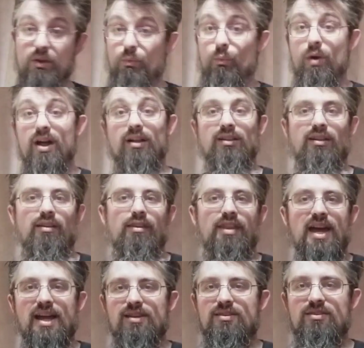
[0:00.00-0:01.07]
well,
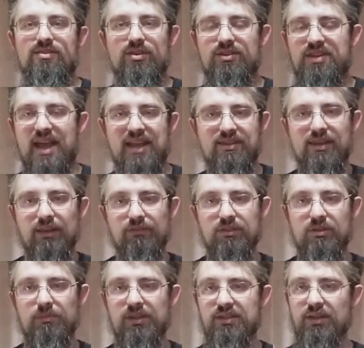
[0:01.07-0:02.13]
that's just asking for
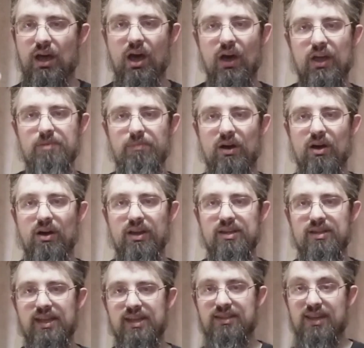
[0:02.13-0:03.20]
somebody to hide
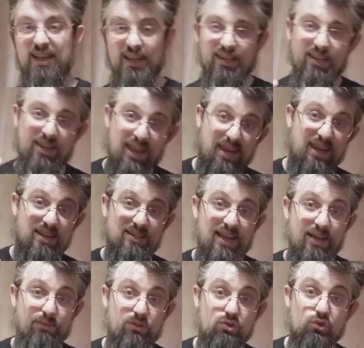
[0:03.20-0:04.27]
behind it, kick it
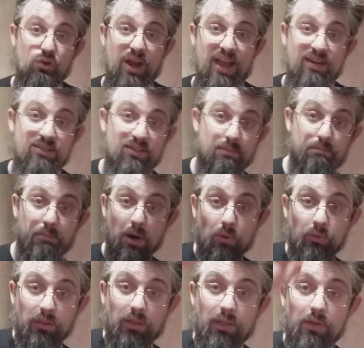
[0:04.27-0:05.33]
down the tracks to
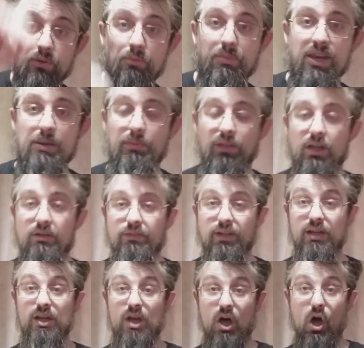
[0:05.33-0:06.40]
bowl a load of people
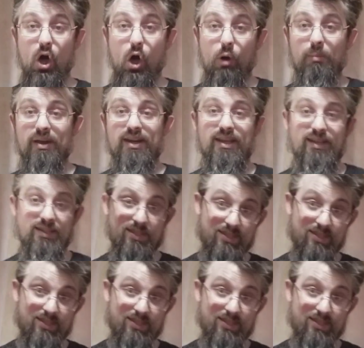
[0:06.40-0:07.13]
over, hop in it and